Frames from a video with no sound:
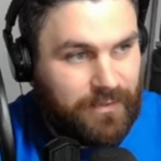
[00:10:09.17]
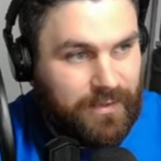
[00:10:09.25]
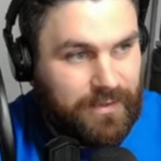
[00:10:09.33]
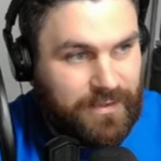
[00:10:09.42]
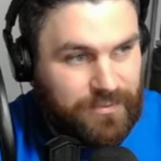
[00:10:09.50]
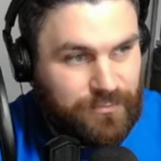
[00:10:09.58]

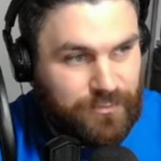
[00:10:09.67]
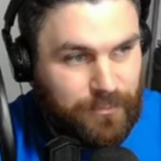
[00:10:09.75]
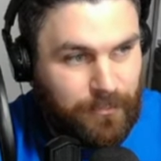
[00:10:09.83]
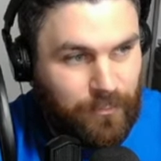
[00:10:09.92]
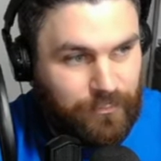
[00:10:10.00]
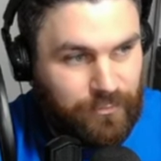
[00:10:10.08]
you need some
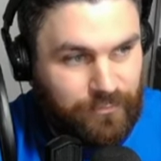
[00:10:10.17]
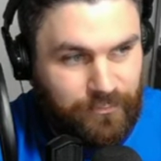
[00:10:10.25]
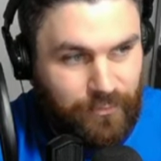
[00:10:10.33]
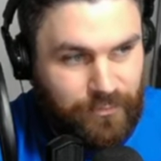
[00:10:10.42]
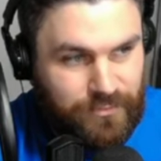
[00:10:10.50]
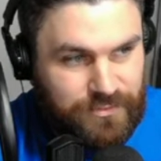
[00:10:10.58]
support up
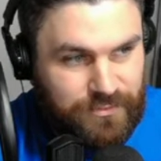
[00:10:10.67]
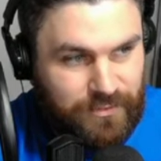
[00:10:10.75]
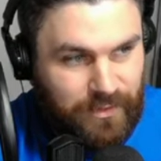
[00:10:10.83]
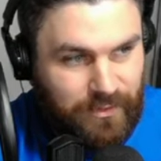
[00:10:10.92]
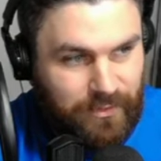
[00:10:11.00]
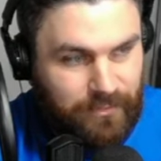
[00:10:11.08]
front.
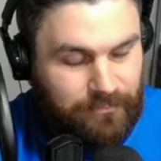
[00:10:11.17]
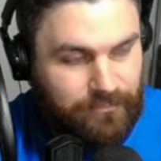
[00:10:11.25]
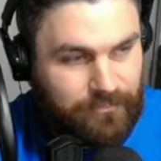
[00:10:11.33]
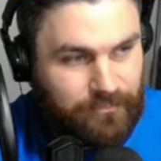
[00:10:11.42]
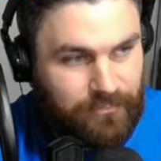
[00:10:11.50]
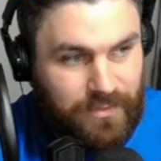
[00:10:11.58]

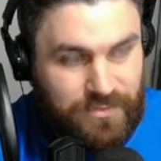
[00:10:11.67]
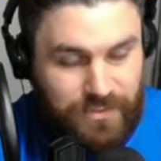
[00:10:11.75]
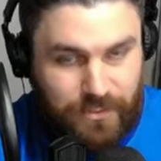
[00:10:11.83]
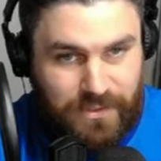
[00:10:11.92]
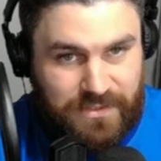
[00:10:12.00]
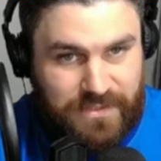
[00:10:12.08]

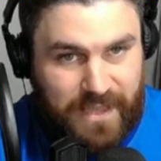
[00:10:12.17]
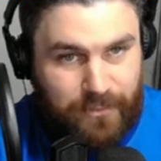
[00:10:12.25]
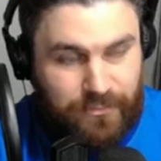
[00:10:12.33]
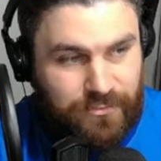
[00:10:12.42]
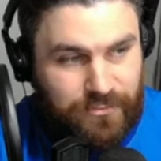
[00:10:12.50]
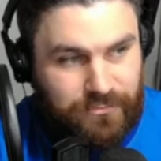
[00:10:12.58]
Dukie's
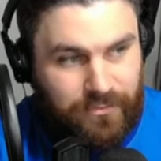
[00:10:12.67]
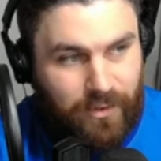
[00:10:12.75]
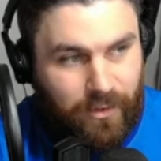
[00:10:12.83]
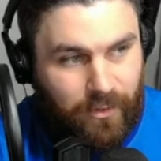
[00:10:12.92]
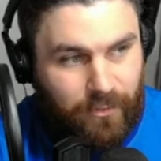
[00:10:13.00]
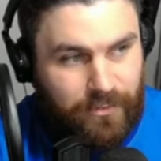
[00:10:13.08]
out.
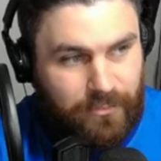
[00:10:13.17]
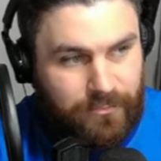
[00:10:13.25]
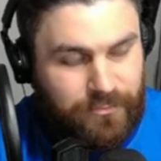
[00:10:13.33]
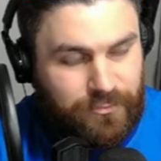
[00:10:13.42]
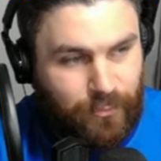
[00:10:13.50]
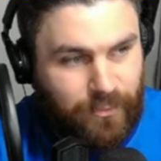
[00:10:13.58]
I
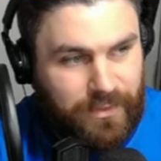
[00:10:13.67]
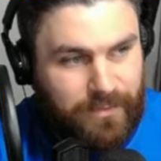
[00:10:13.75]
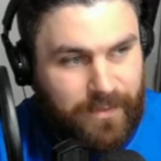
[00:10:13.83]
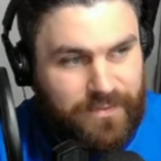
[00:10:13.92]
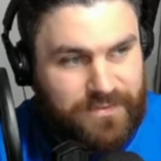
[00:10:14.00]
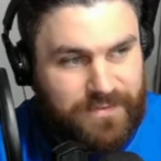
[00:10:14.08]
was talking
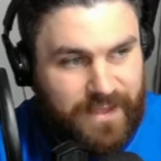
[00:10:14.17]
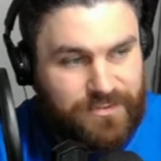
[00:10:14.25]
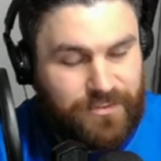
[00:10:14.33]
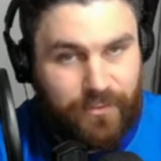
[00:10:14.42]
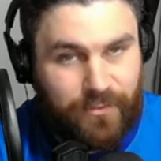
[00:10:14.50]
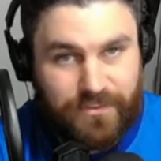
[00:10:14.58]
about this
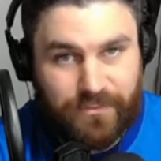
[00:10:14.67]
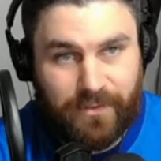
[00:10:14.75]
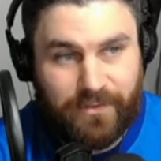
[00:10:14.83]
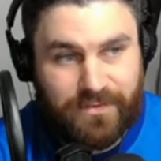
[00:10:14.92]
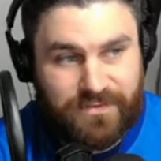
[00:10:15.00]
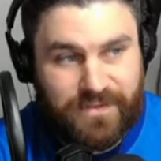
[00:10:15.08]
last night as
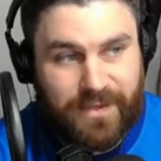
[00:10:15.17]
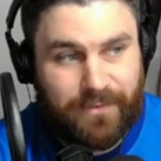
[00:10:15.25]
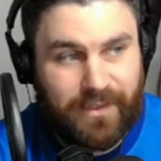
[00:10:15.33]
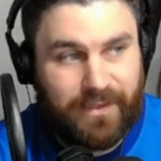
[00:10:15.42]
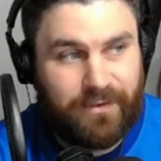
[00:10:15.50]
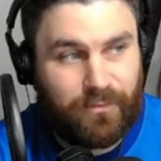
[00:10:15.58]
well, and same
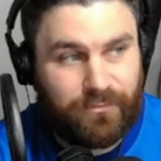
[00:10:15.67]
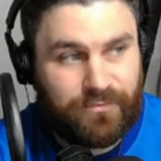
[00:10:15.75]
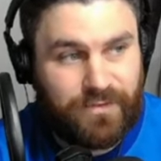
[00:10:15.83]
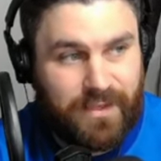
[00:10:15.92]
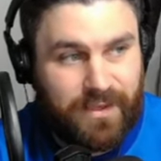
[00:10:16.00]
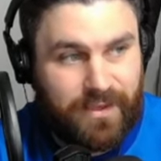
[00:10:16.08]
again. I'd love
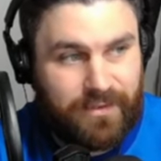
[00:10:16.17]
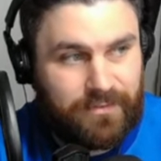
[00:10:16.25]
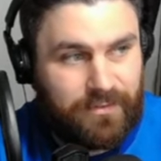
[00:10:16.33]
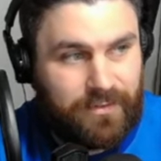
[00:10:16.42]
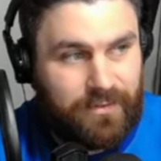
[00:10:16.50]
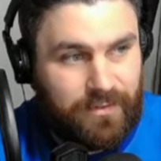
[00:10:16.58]
to hear
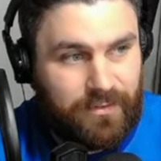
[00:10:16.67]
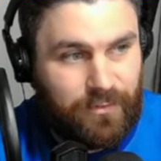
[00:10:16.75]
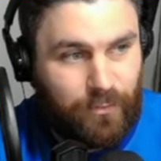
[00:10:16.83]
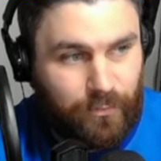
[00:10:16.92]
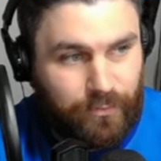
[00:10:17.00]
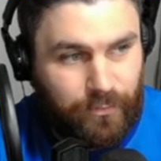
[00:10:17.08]

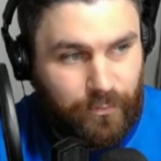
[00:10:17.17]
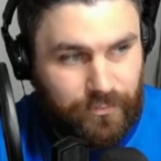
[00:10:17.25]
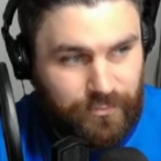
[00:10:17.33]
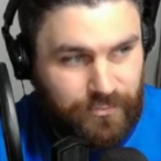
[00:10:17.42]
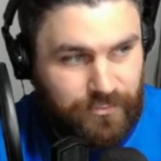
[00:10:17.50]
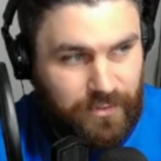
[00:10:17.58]
your
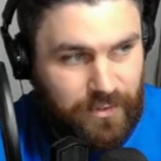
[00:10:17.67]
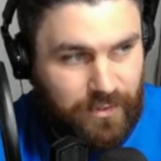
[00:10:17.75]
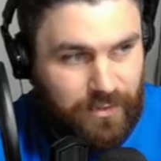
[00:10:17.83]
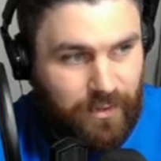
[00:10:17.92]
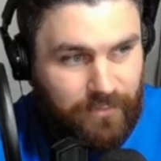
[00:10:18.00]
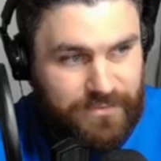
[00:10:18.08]
thoughts.
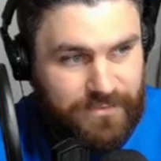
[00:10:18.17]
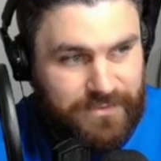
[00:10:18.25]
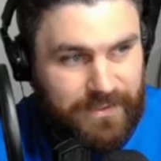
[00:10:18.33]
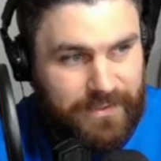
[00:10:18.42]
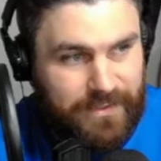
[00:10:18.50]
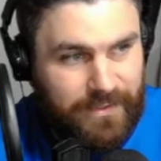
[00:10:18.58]

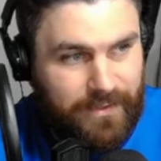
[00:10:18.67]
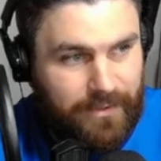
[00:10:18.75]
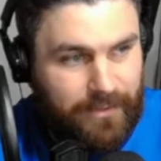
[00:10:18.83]
Obviously,